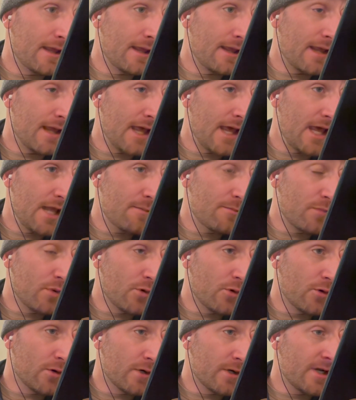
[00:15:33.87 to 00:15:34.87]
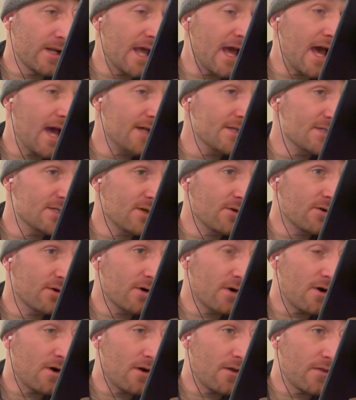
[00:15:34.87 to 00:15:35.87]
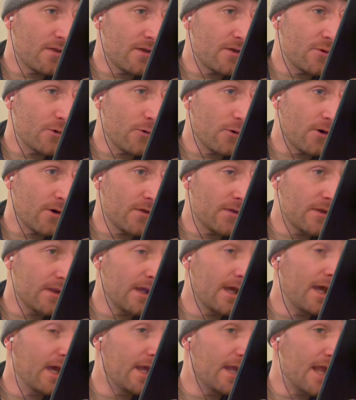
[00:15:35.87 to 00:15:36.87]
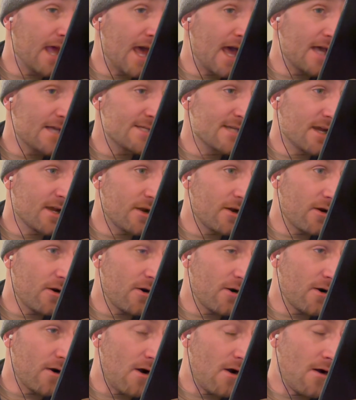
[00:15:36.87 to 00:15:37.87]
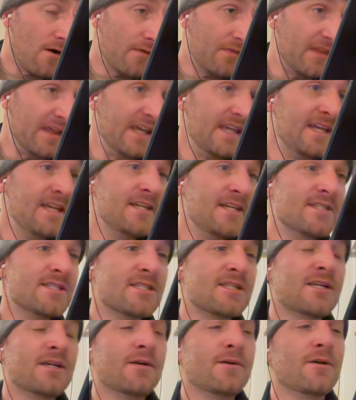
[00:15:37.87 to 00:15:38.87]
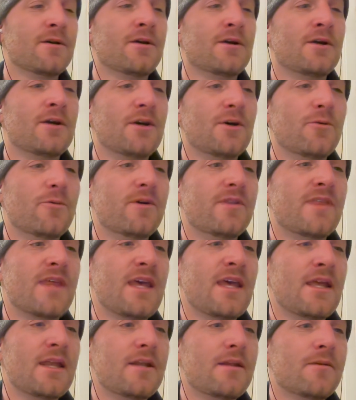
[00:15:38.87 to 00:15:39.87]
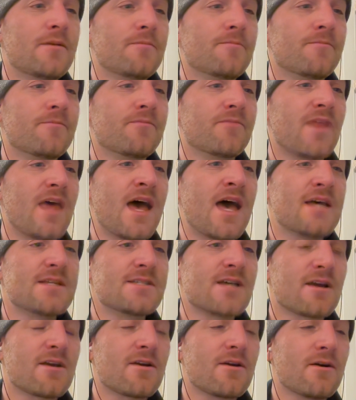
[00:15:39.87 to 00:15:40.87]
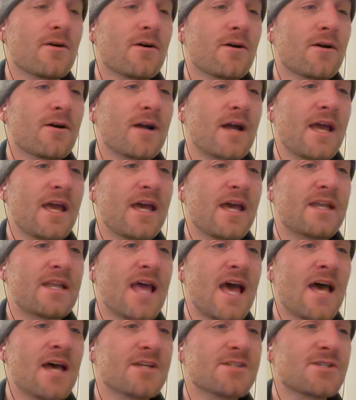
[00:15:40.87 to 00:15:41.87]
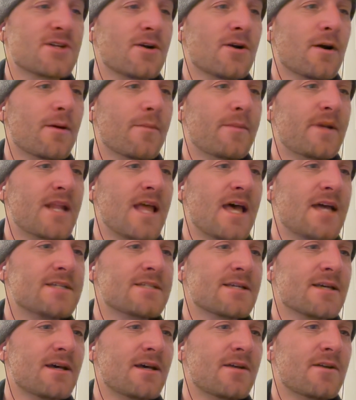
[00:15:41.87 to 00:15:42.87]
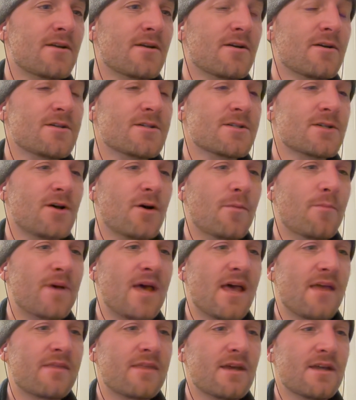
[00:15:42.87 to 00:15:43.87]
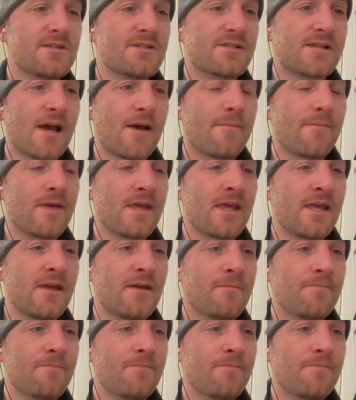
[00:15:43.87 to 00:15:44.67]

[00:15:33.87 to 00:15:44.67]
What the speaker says: and bordered Asher on the north and Azekah on the east. Within Azekah and Asher are Manasseh and also Beth Shamim,